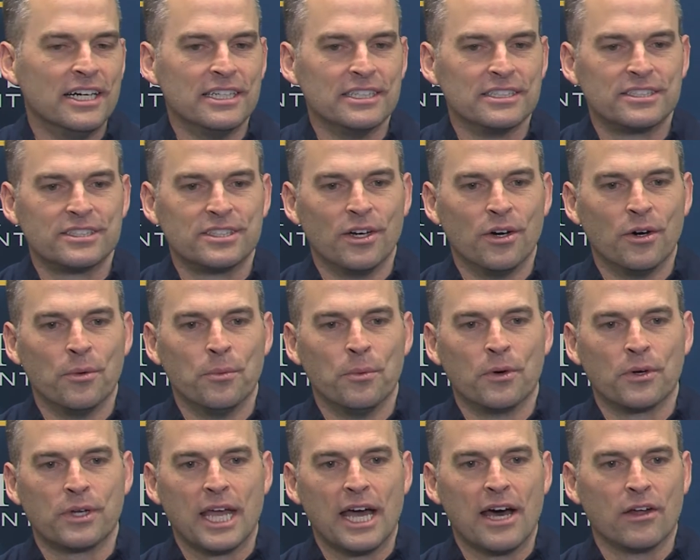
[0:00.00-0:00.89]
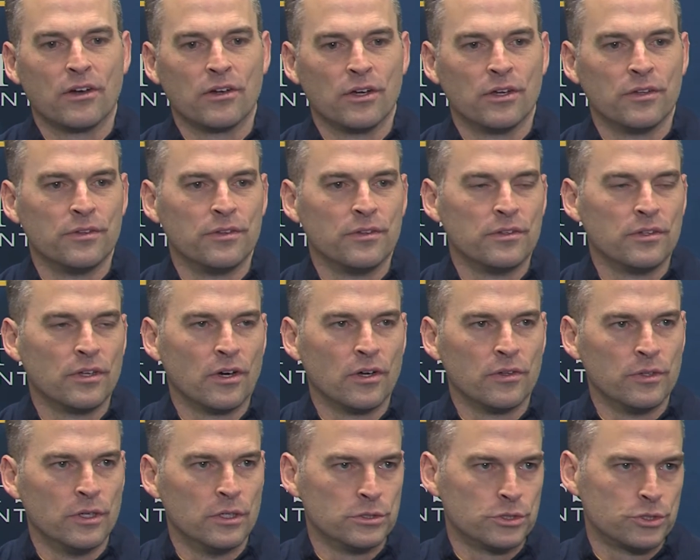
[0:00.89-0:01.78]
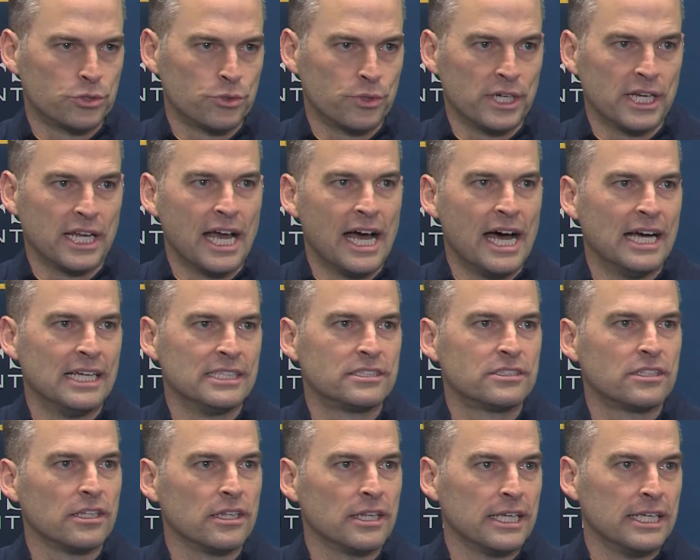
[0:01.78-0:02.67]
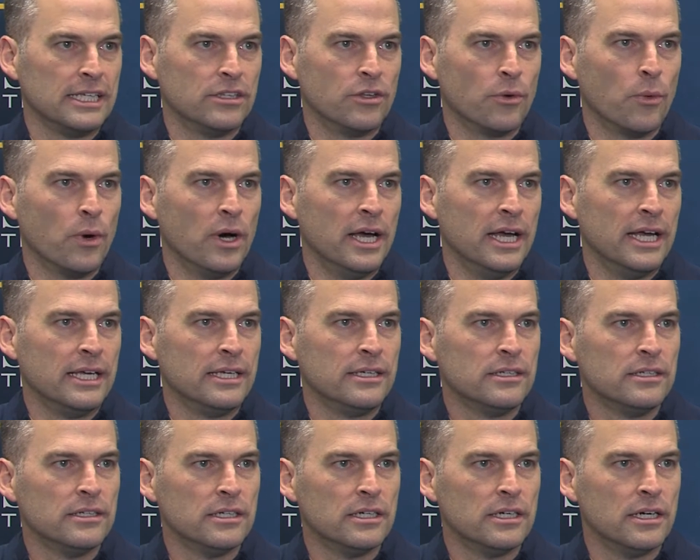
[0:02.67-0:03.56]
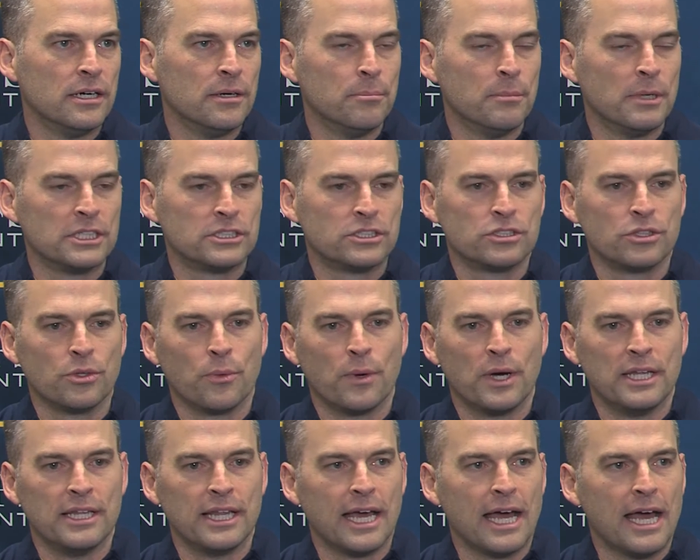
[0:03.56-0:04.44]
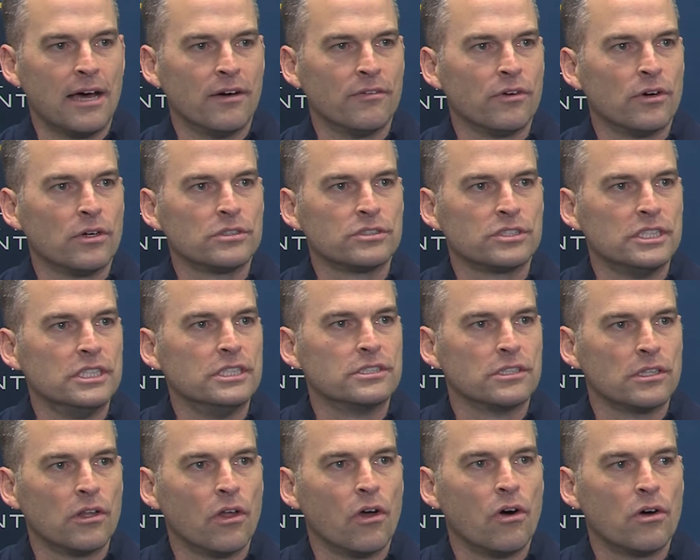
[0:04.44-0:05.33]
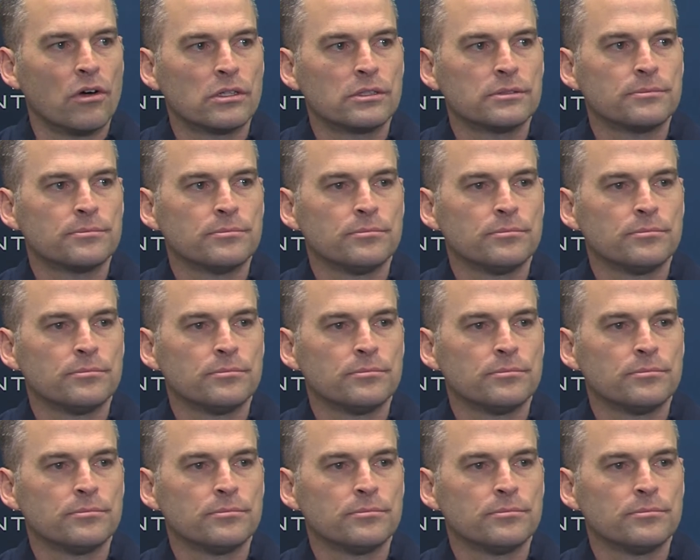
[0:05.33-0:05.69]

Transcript: So we'll count on those three guys to lead the way, much the way they have all season long.